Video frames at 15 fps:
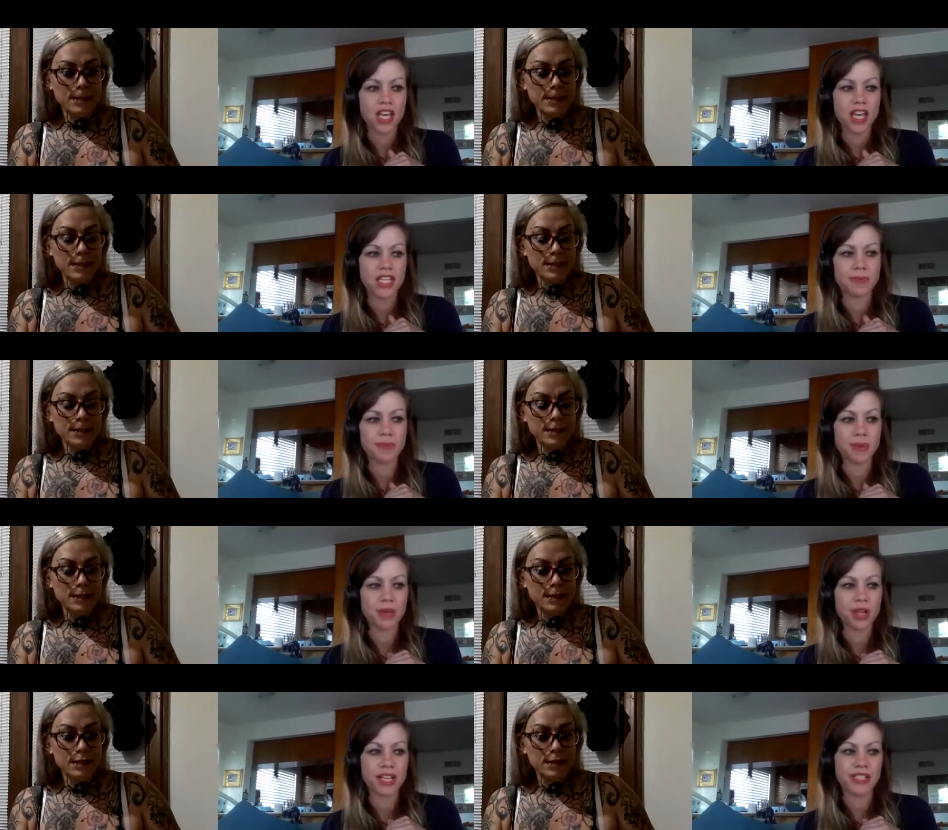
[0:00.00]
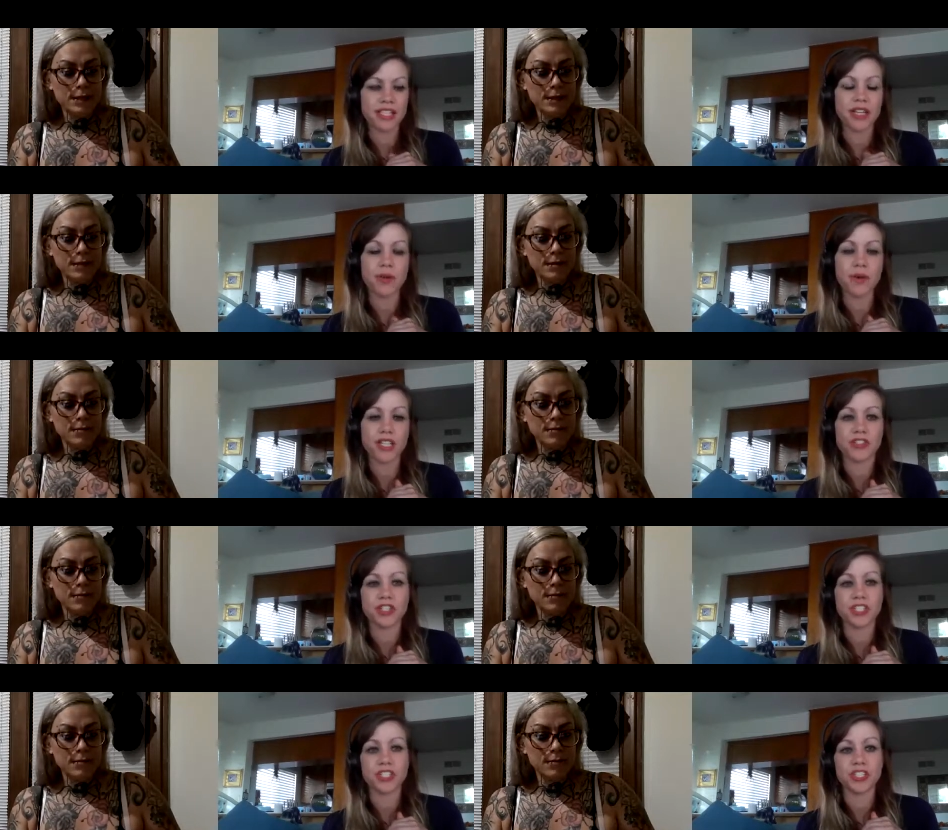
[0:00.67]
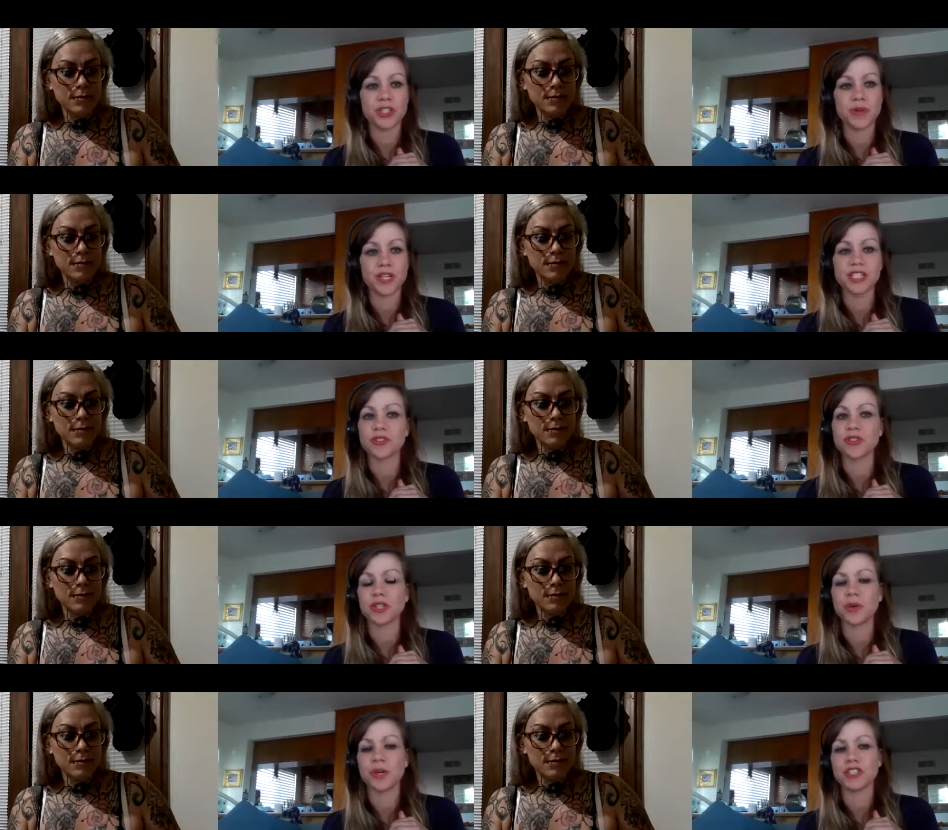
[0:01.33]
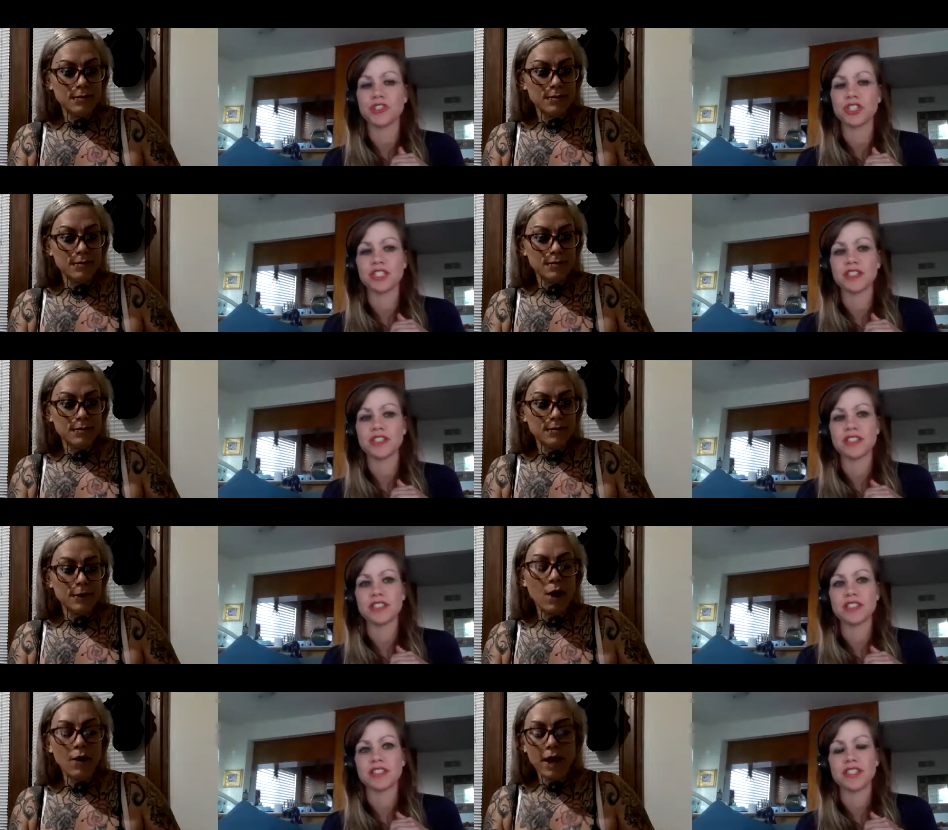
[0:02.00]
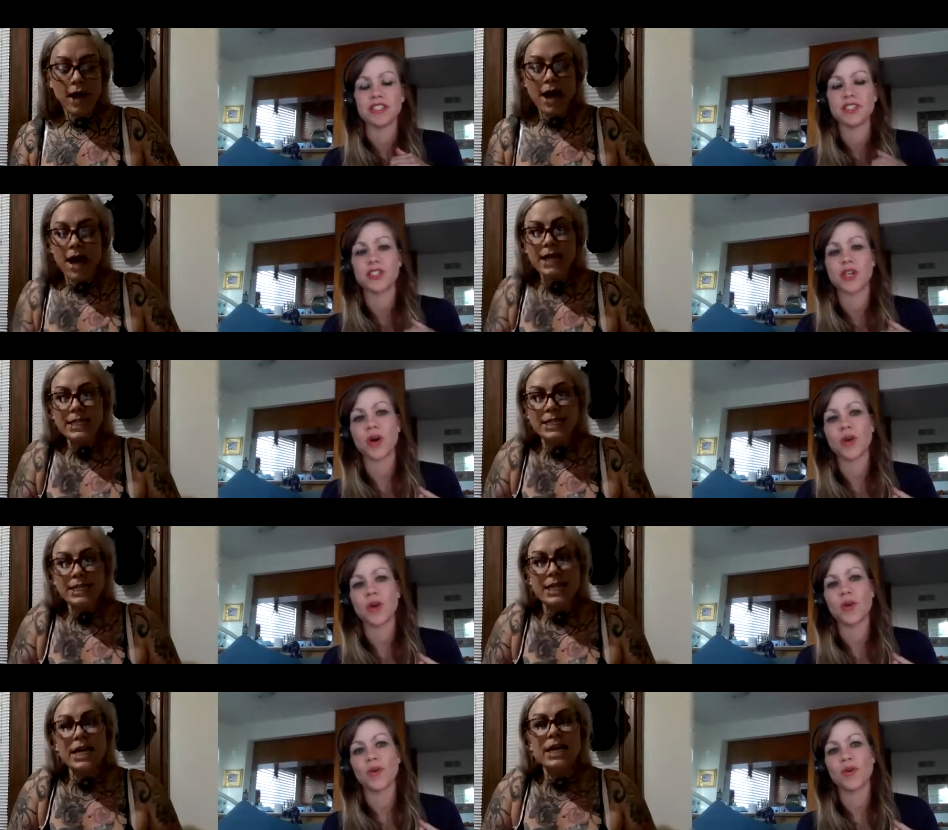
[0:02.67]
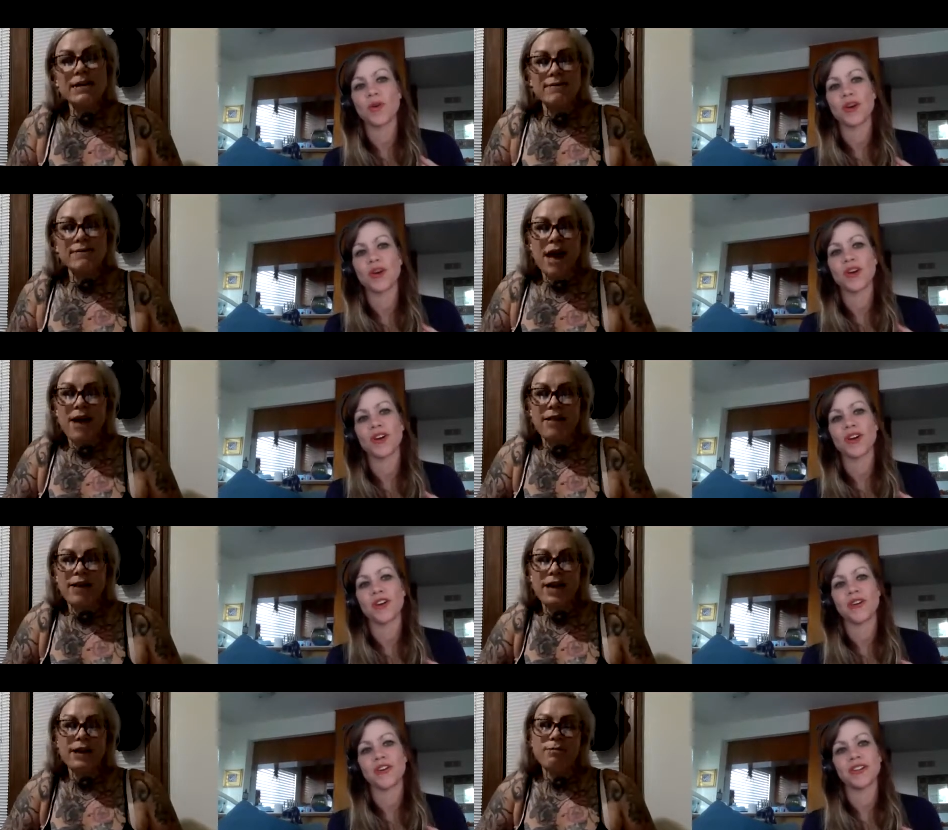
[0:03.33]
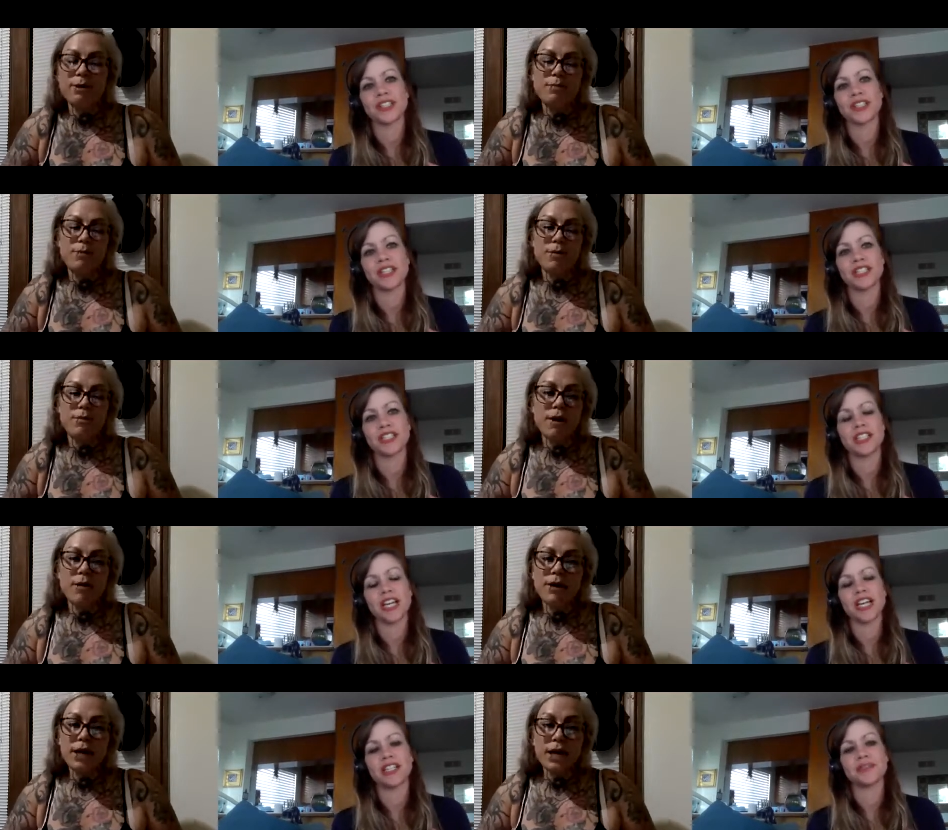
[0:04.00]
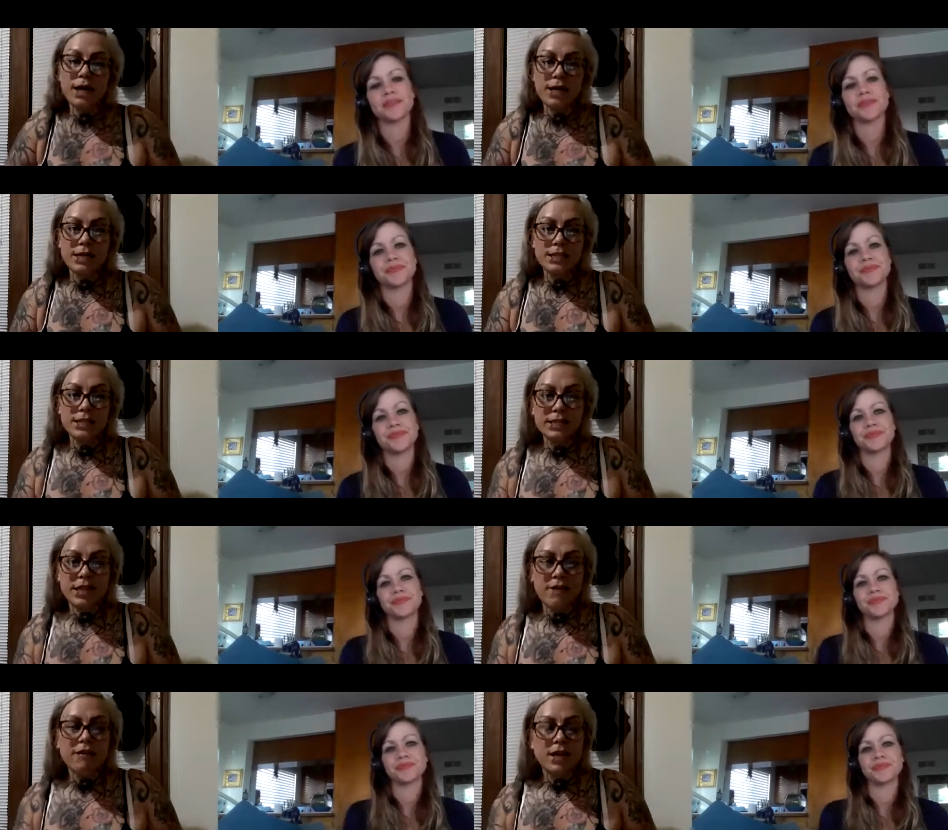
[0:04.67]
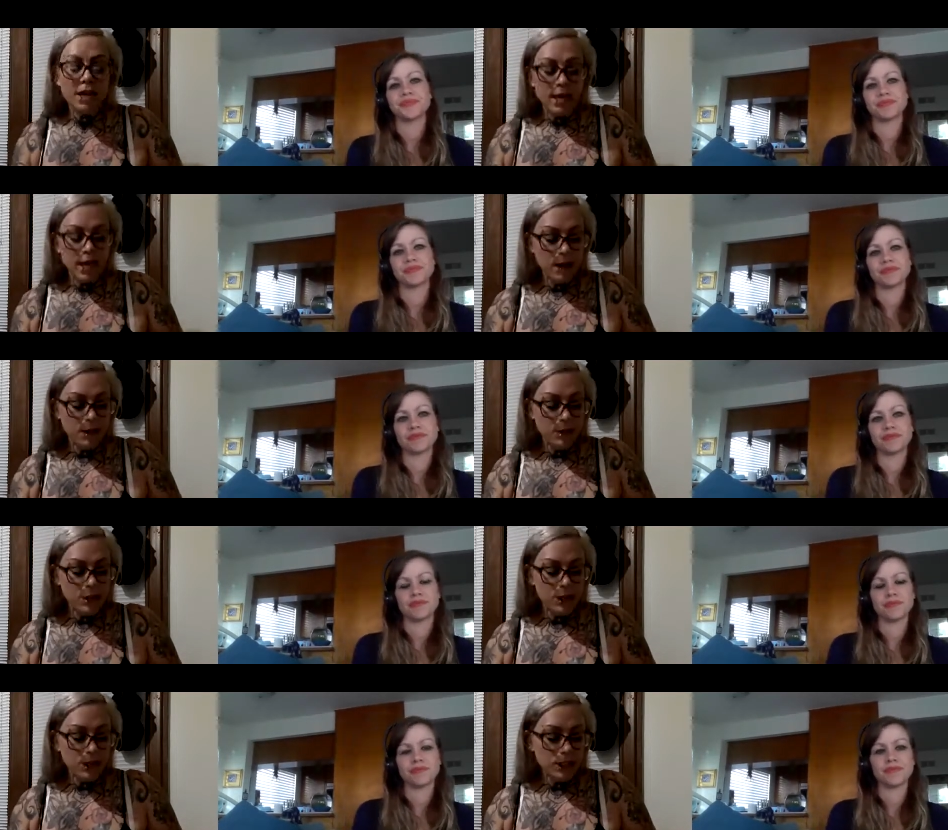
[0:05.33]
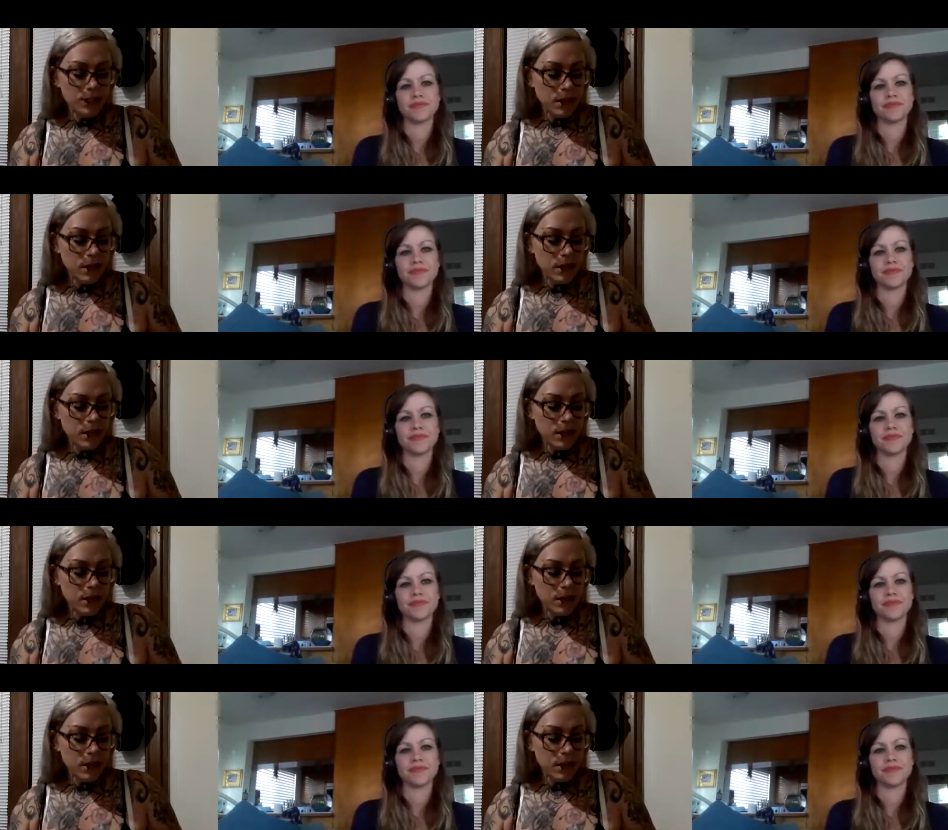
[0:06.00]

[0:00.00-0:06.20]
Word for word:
Speaker 1: is people asking questions and you answering questions.
Speaker 2: Oh yeah, so, I did think of that. Like if people wrote yeah. in and stuff, it would just